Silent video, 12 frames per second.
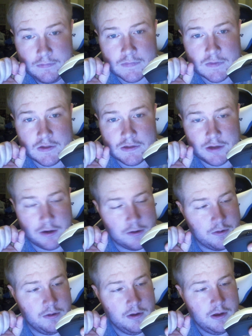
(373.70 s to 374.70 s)

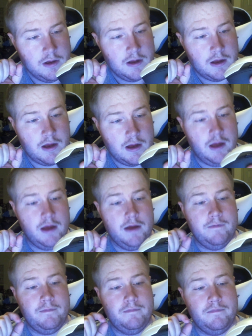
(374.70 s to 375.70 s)
So
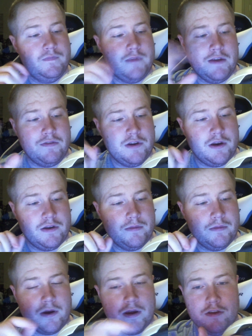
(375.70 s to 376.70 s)
definitely not deal
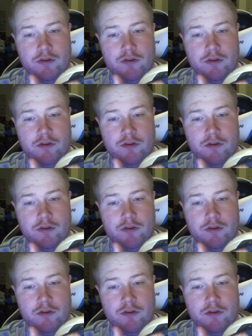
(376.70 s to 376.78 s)
breaking.